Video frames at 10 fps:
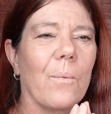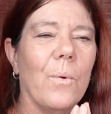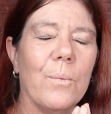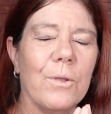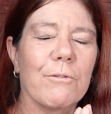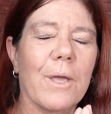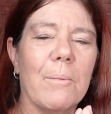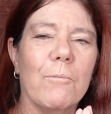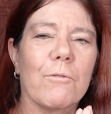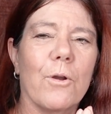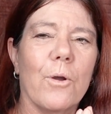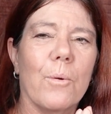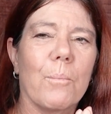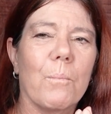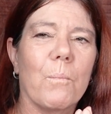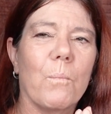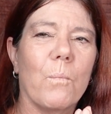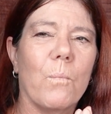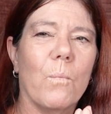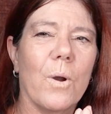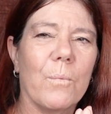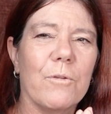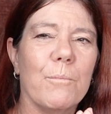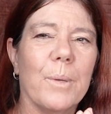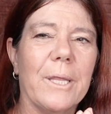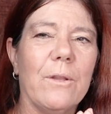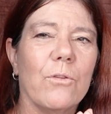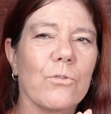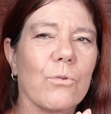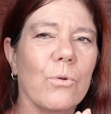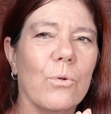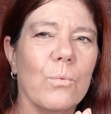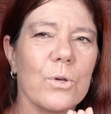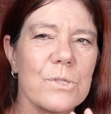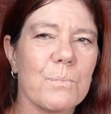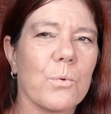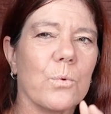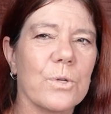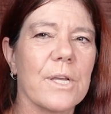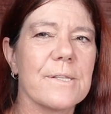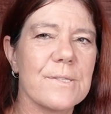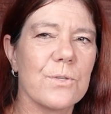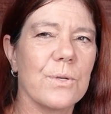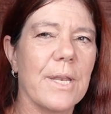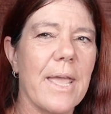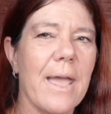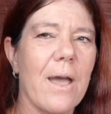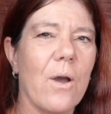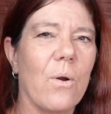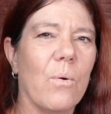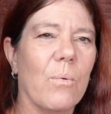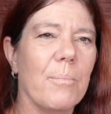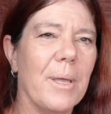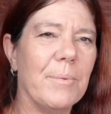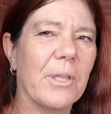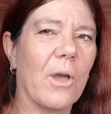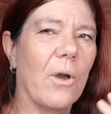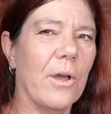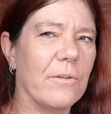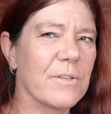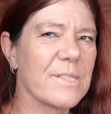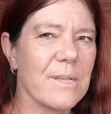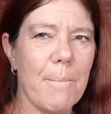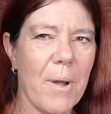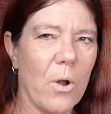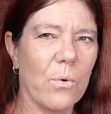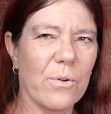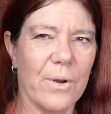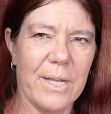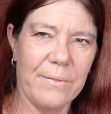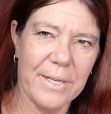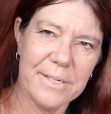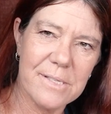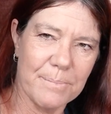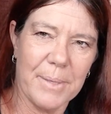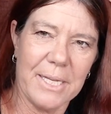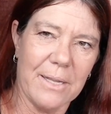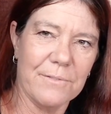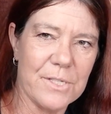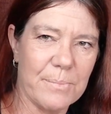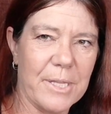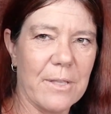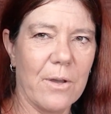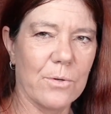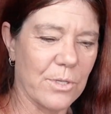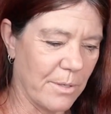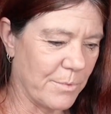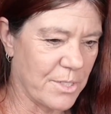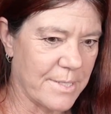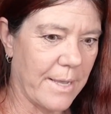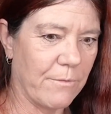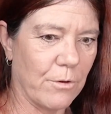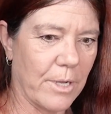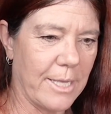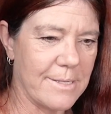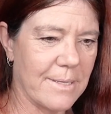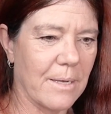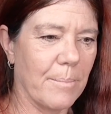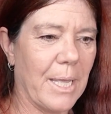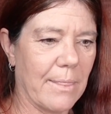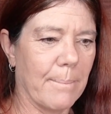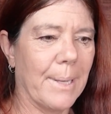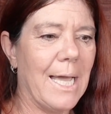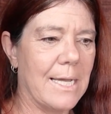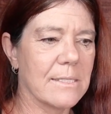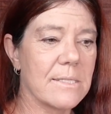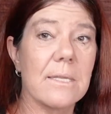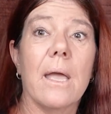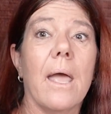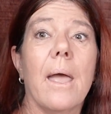where we've come from, what we've been through, what's brought us to now, maybe go over some old ground. That doesn't mean you have to spend the whole time just navel gazing about the past,